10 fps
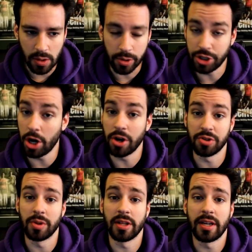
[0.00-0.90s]
Or
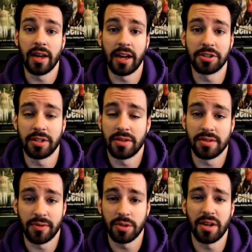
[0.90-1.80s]
charge, really. Actually, this is
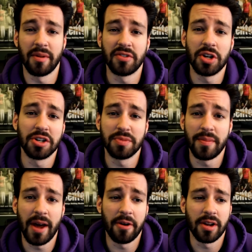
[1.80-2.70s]
the first time I've charged my
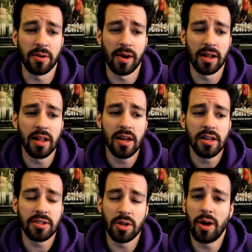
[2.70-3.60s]
battery in a while.
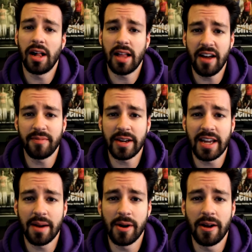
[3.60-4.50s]
So I'll have my
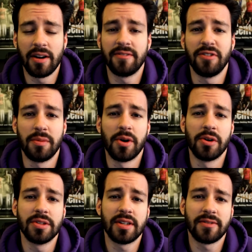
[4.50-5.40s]
camera out and I'll film her
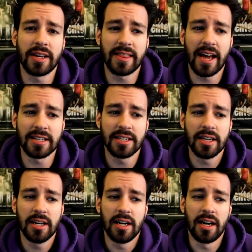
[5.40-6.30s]
and stuff like that,
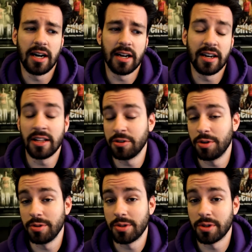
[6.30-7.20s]
uh, and I'll
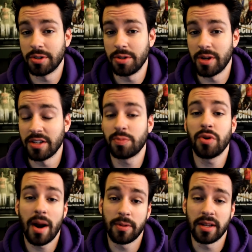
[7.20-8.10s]
introduce her to you guys
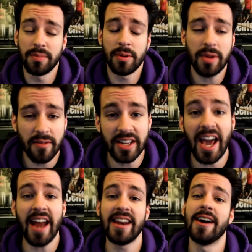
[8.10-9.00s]
properly. But we have a
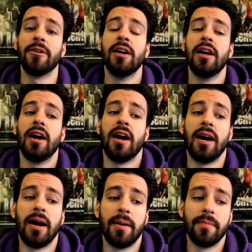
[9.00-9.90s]
cat now.
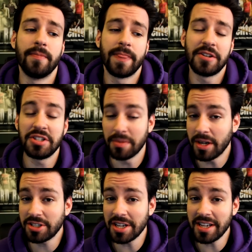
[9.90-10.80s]
Um, she's a
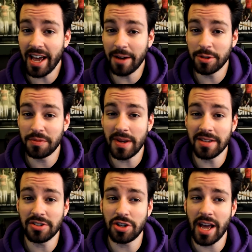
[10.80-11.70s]
munchkin cat, which
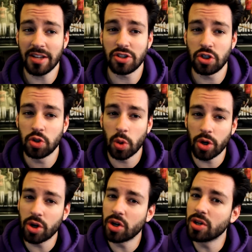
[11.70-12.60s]
means she has
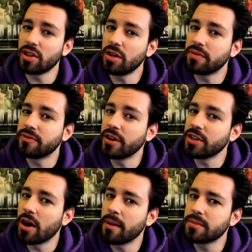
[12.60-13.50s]
shorter little front
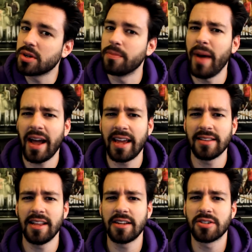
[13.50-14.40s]
arms. Her back
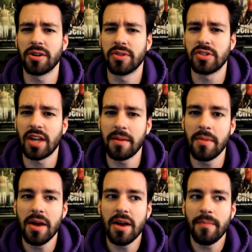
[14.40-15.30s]
legs are the
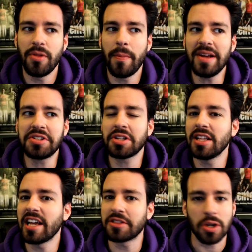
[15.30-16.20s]
same. They're basically
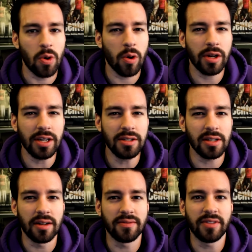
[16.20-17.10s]
like the corgis
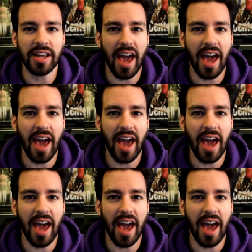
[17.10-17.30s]
of the